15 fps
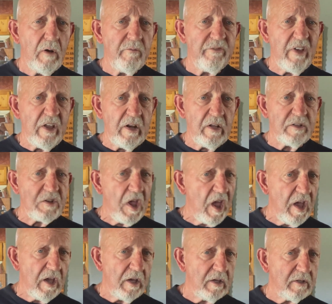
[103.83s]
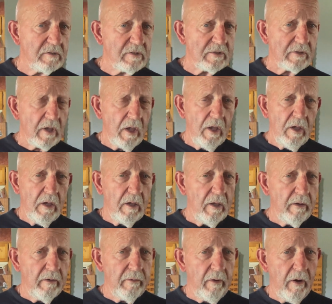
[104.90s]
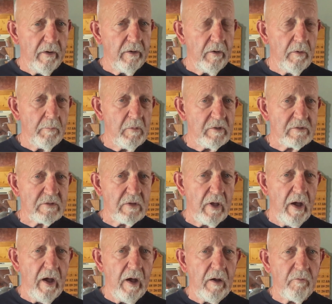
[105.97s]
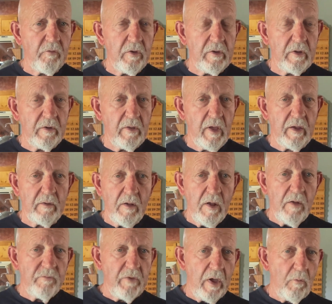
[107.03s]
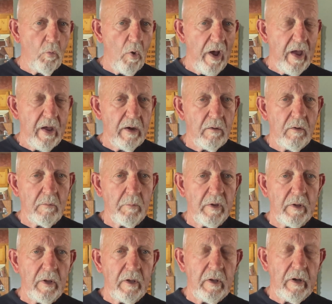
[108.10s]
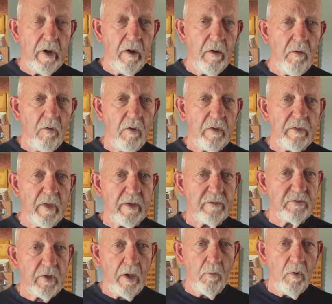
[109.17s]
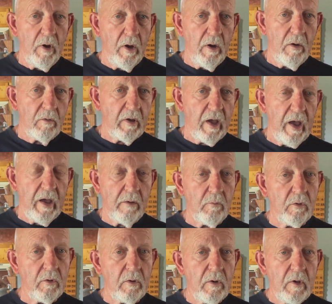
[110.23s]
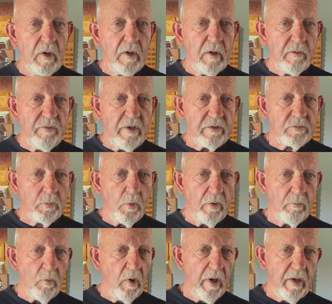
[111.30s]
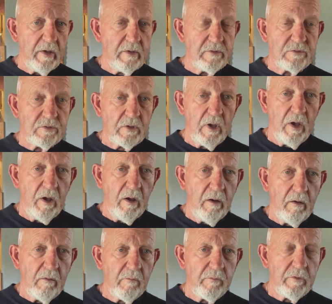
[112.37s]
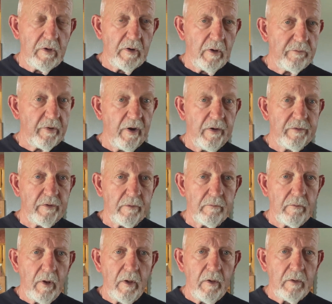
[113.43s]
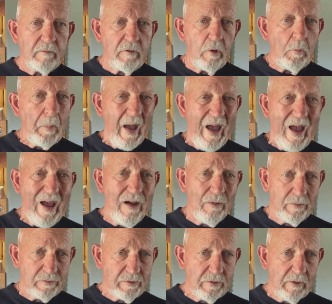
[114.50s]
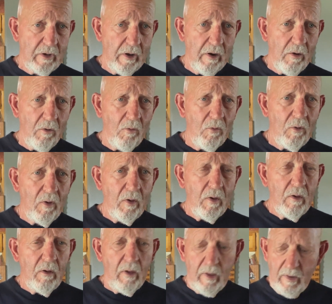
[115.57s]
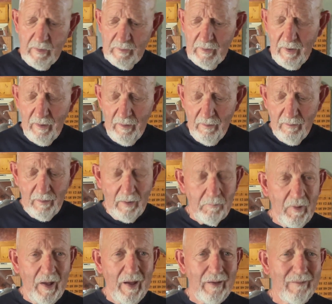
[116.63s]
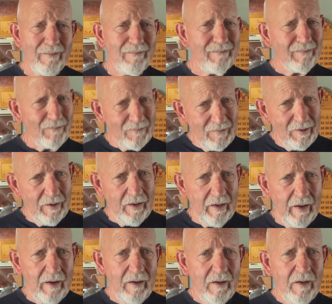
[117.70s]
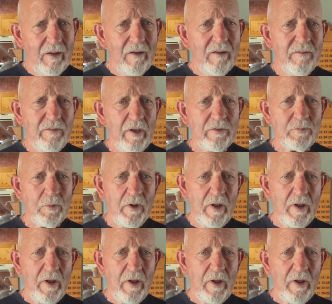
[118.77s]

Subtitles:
vintage heads on them and stuff. And then they weigh them, and they say, well, okay, well, this one weighs, they're under 2 pounds, and I'm like, really? This one